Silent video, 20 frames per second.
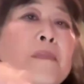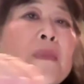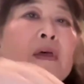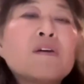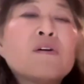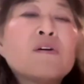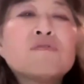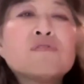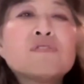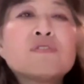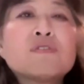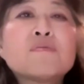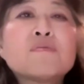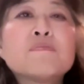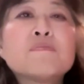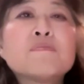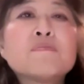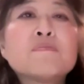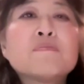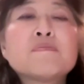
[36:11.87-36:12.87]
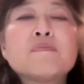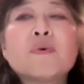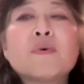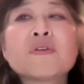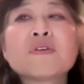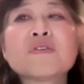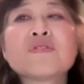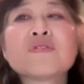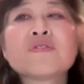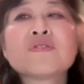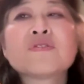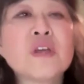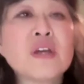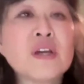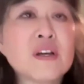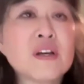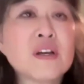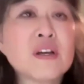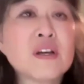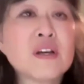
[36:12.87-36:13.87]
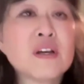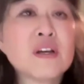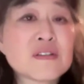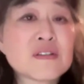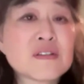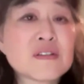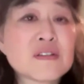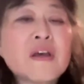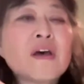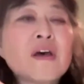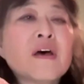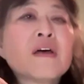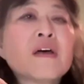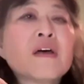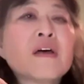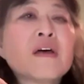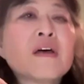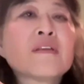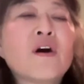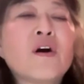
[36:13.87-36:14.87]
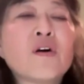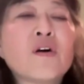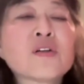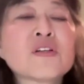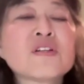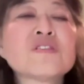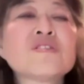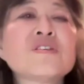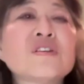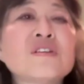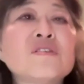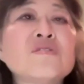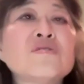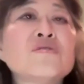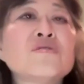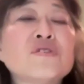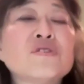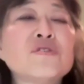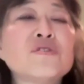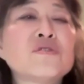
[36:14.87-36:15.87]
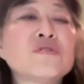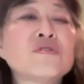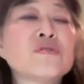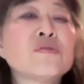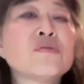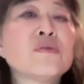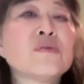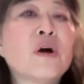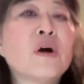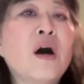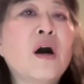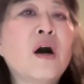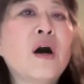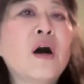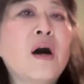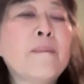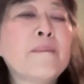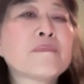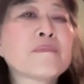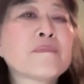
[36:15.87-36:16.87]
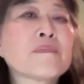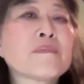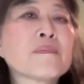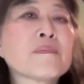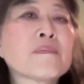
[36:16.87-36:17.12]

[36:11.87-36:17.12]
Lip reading: And over more than 2 years, they all continued to do